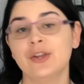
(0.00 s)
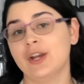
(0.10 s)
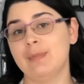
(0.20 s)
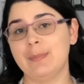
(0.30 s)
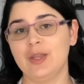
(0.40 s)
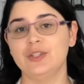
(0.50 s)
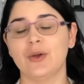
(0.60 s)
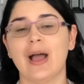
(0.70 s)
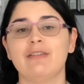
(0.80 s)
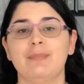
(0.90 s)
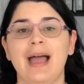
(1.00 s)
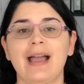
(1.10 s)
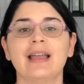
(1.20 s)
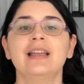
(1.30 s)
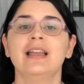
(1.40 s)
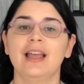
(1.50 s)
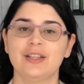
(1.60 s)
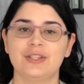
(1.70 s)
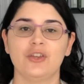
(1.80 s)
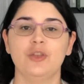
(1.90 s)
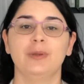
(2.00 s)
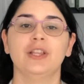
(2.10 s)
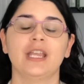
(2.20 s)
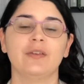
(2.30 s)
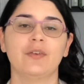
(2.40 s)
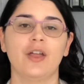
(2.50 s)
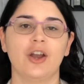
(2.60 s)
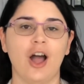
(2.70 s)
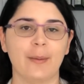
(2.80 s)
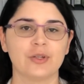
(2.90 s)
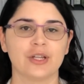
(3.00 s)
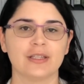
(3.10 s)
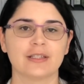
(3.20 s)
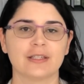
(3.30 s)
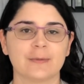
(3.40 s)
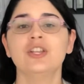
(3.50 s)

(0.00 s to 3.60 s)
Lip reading: Maybe you don't have a Mac, and so you've been looking for other options.